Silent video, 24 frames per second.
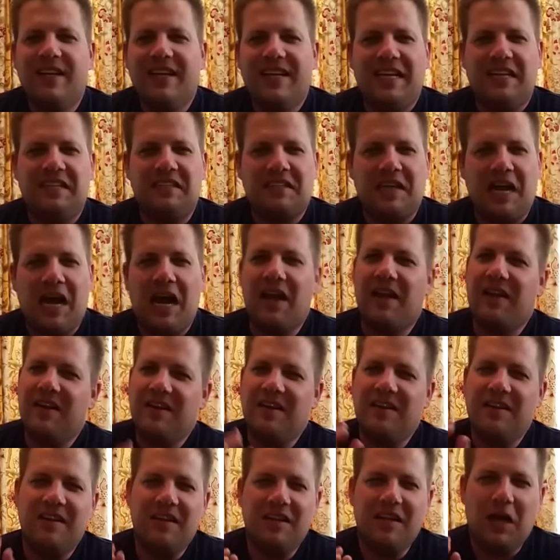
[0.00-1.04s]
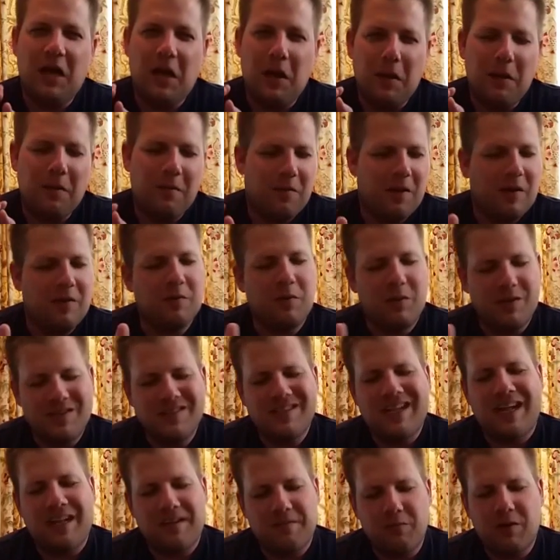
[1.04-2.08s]
He's got, well,
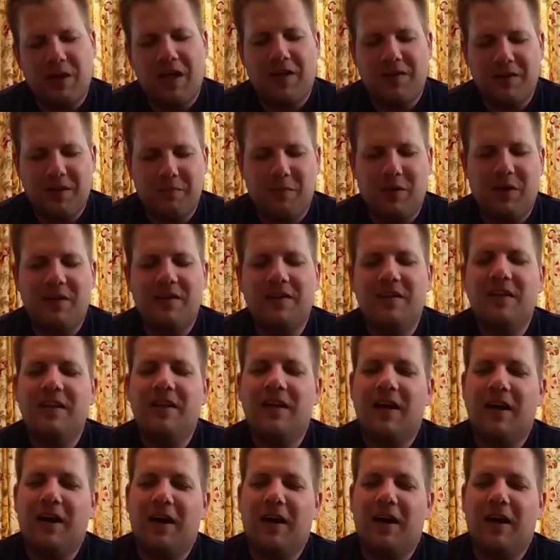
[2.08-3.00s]
it's not in reality, but